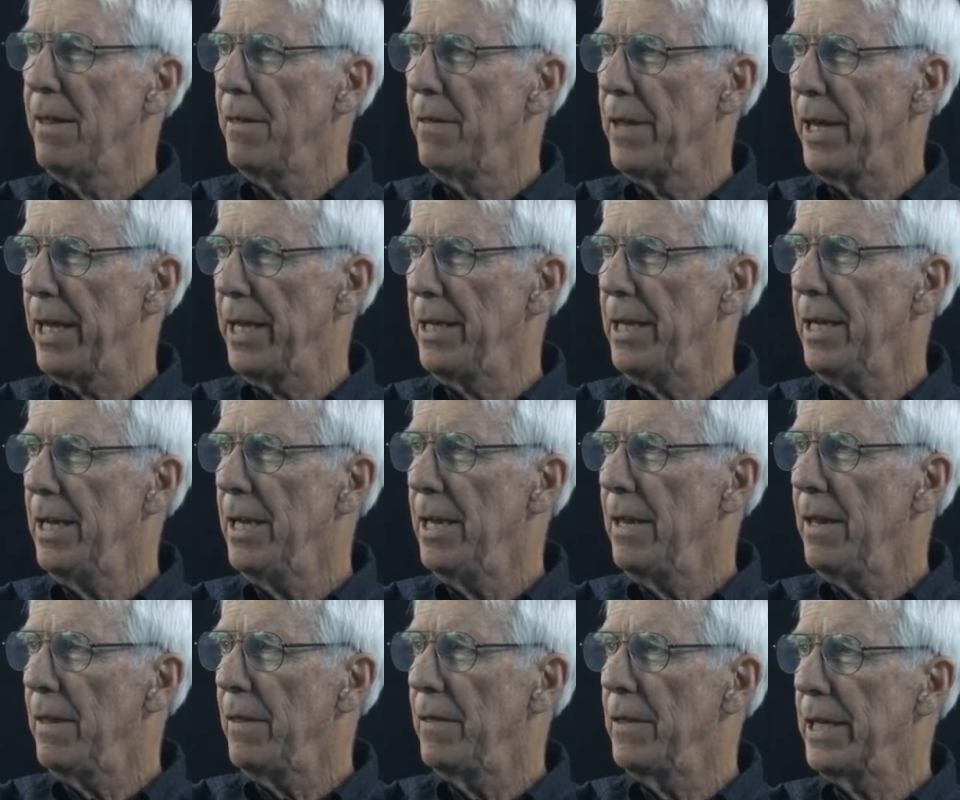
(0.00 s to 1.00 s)
then
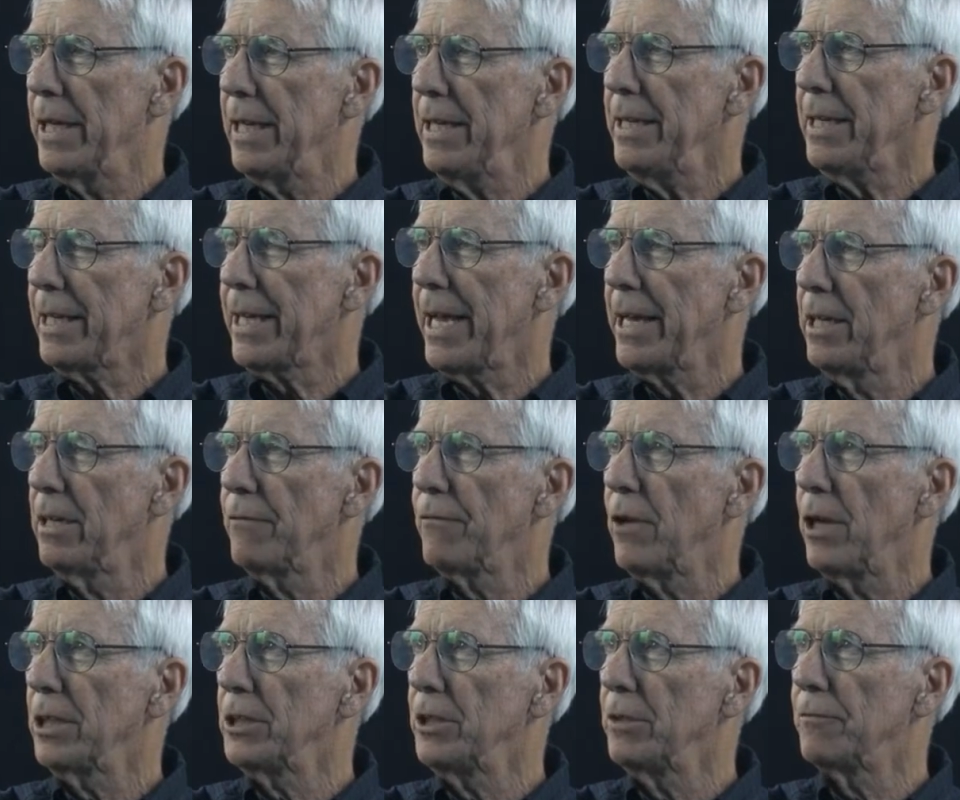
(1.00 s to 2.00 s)
the indicator
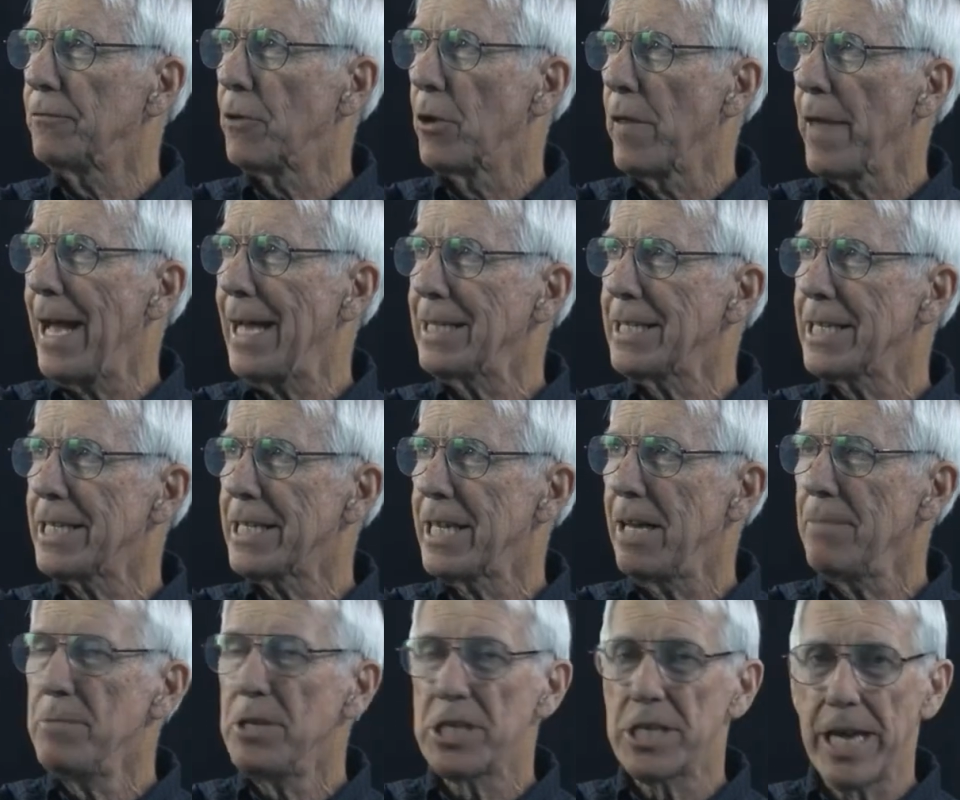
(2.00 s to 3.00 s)
function for that
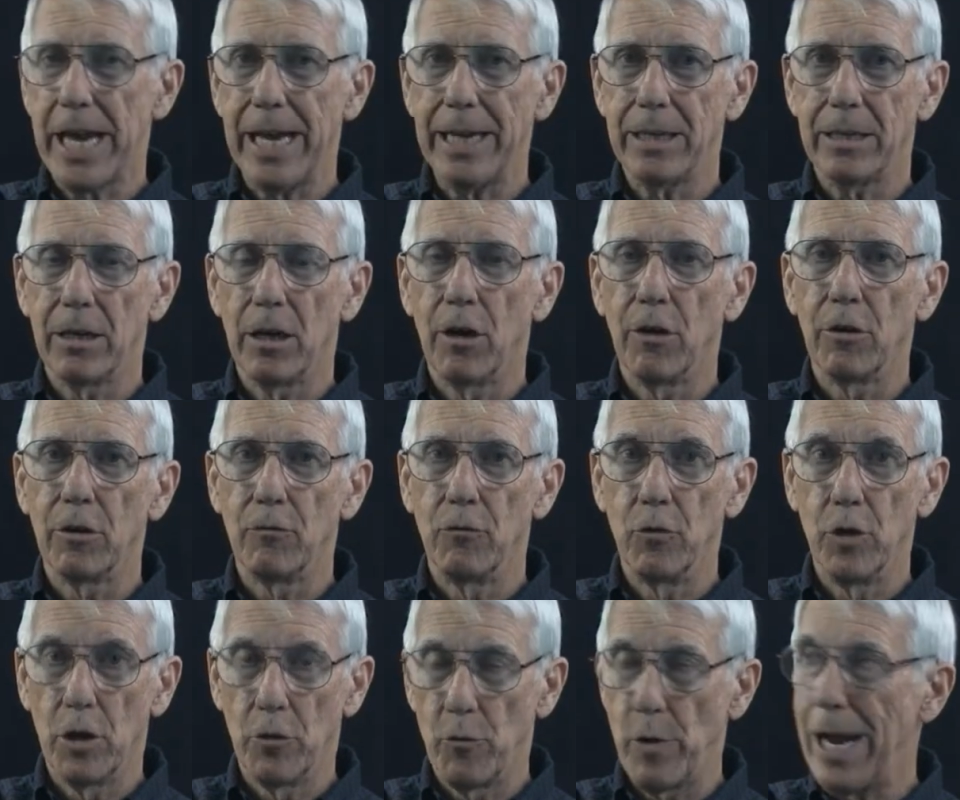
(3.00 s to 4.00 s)
subset of
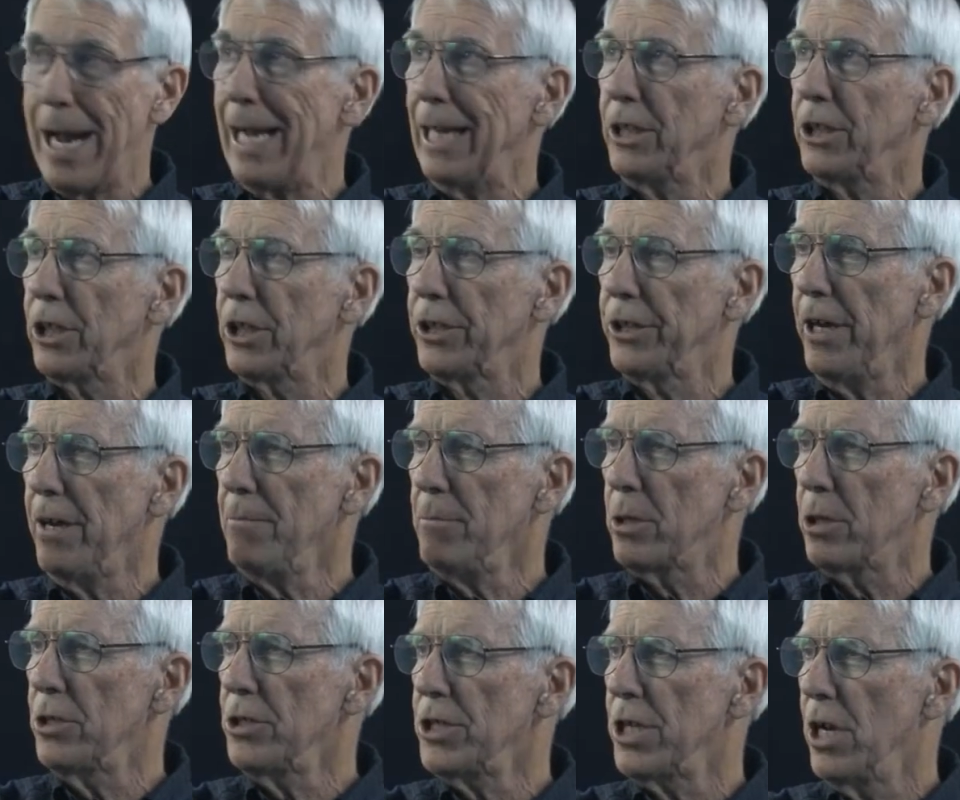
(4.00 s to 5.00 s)
the rational
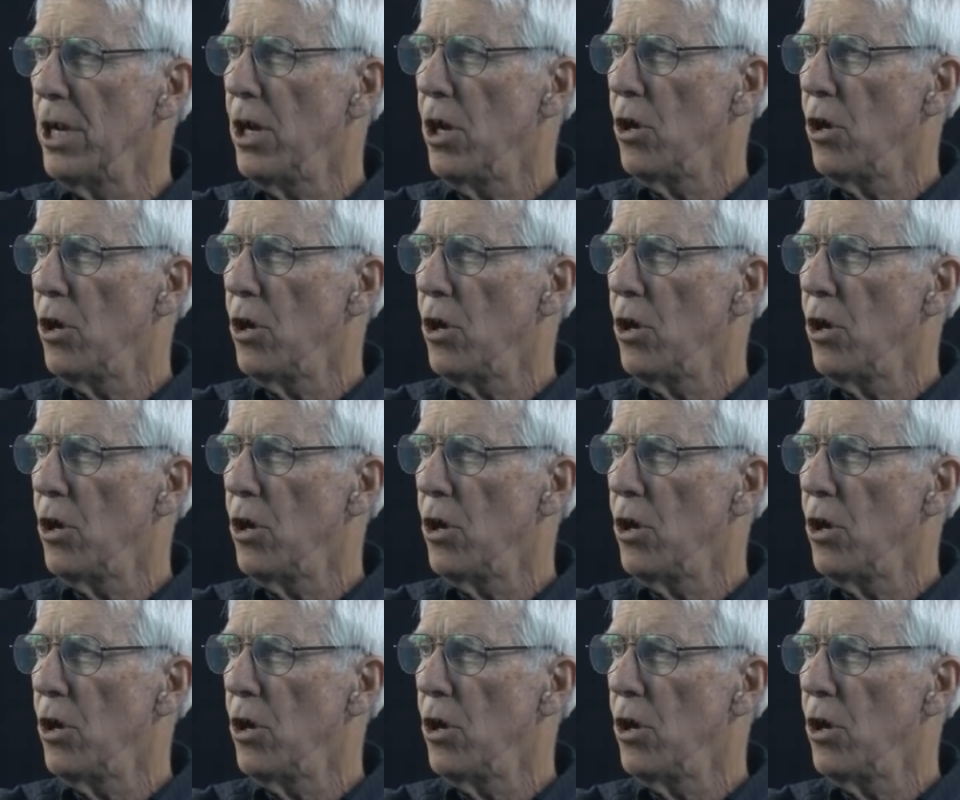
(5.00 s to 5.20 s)
numbers